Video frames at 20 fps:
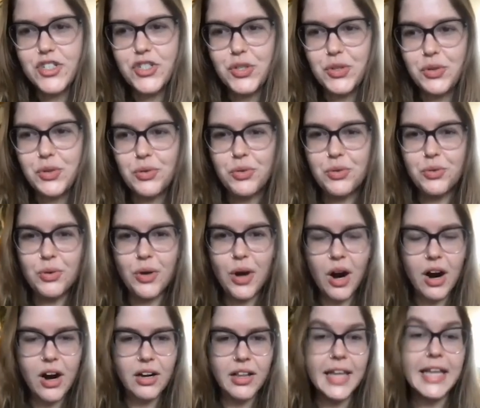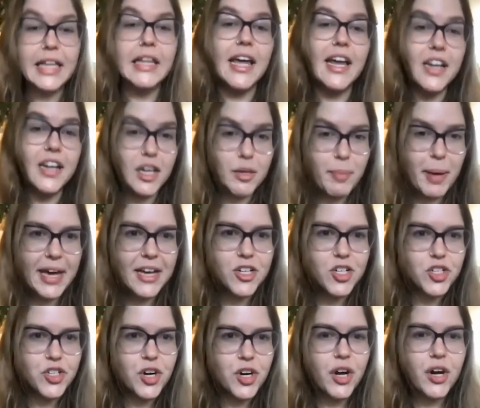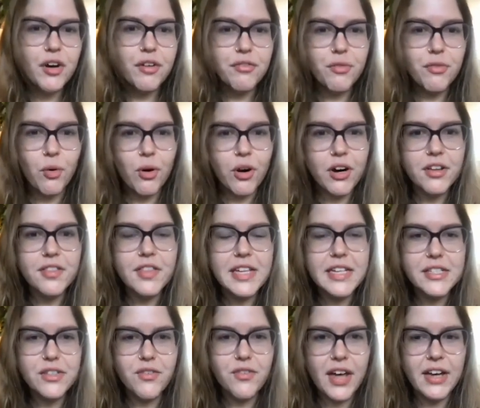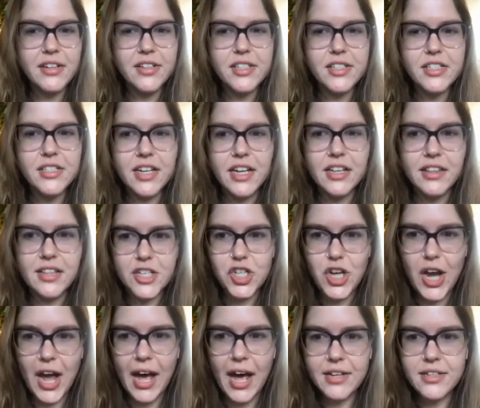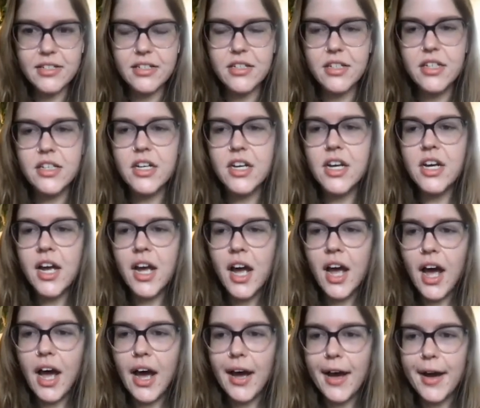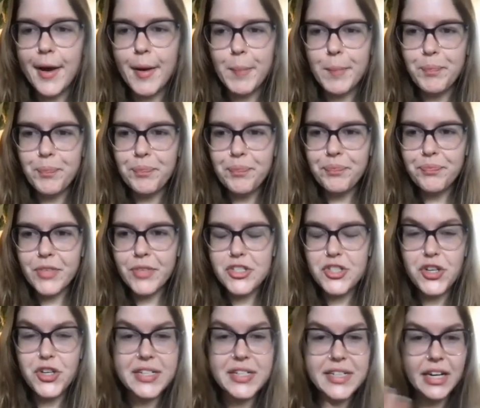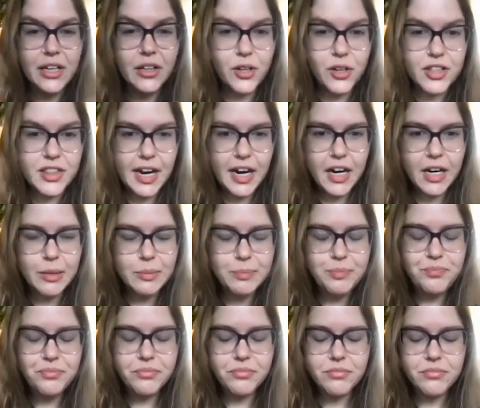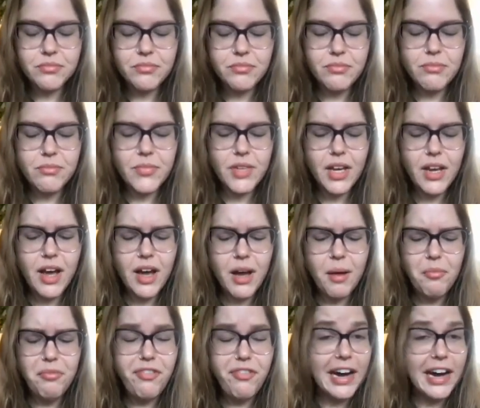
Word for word: to our like landing page for these events in the chat. Um, so you can take a look there. Um,